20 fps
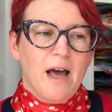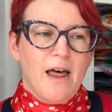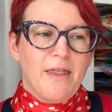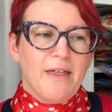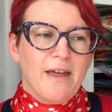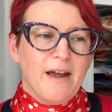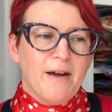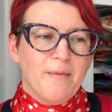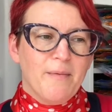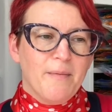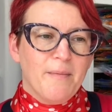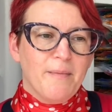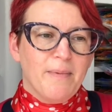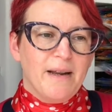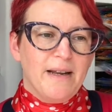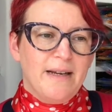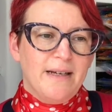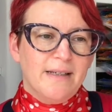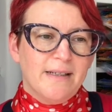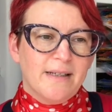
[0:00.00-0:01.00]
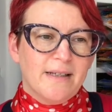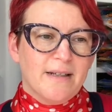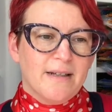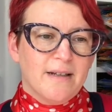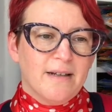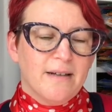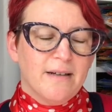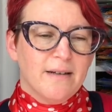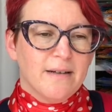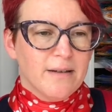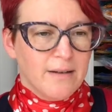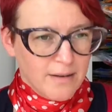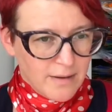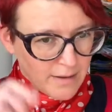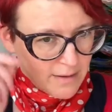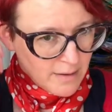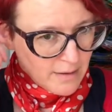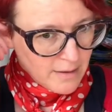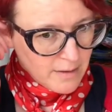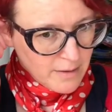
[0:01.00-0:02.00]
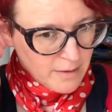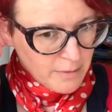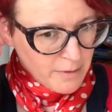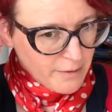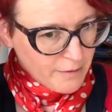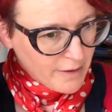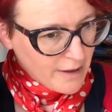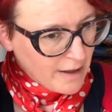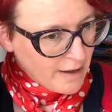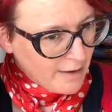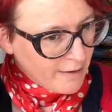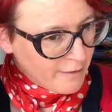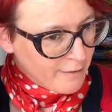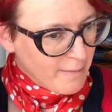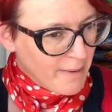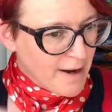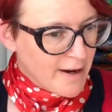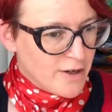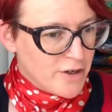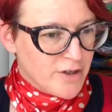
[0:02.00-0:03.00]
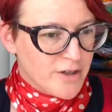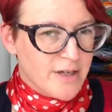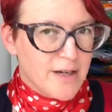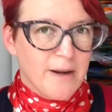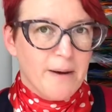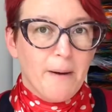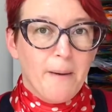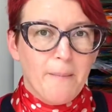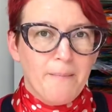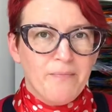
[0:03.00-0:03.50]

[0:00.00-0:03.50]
think I'm pleased that we've kind of managed to